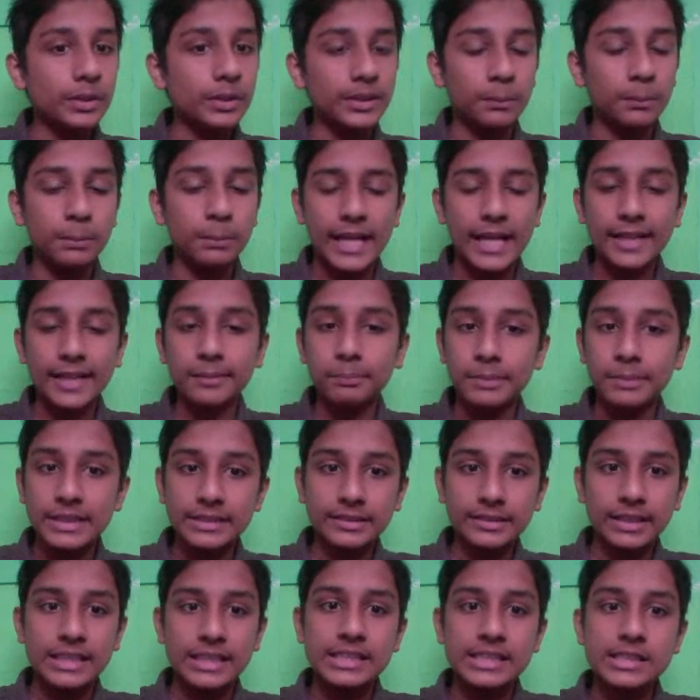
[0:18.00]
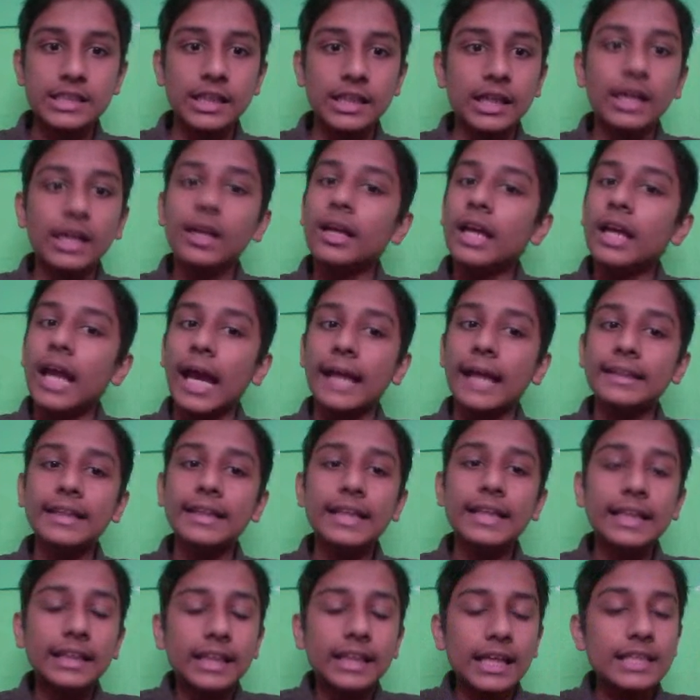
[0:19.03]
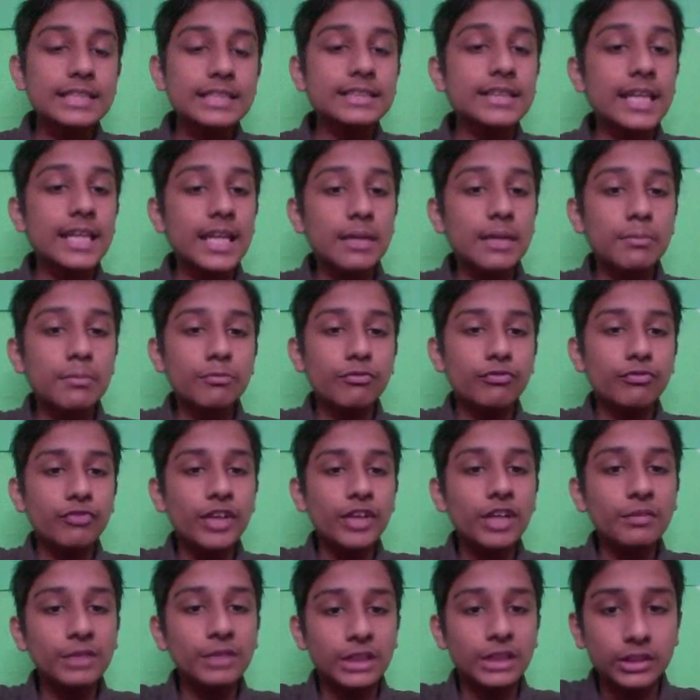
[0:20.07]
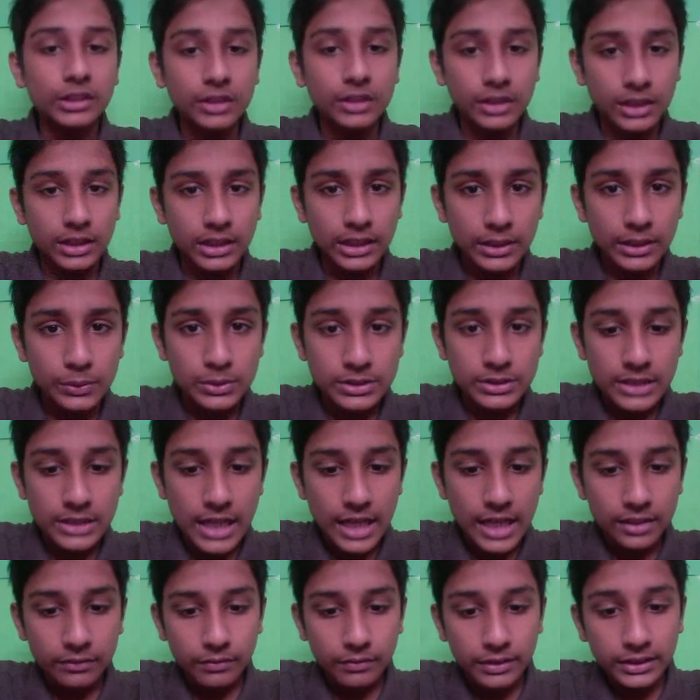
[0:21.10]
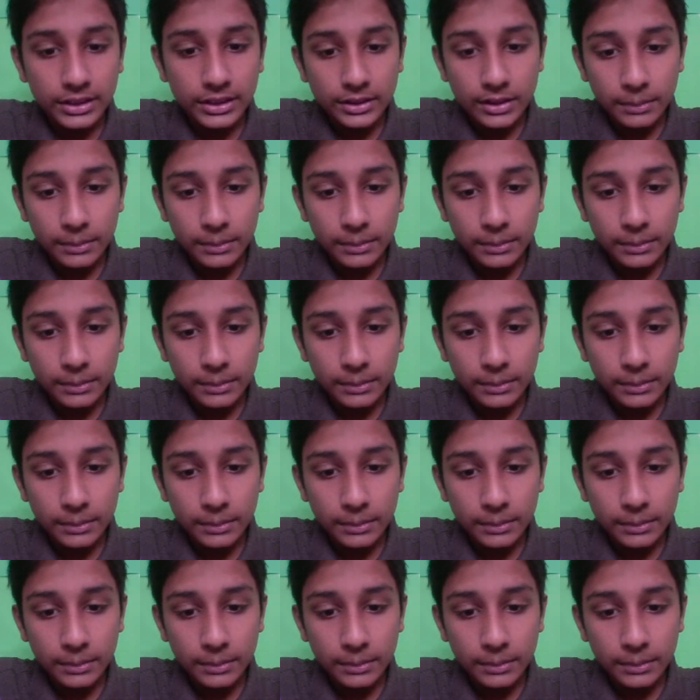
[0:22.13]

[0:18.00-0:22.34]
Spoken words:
black pieces. An intense game filled with turnarounds, and Vidit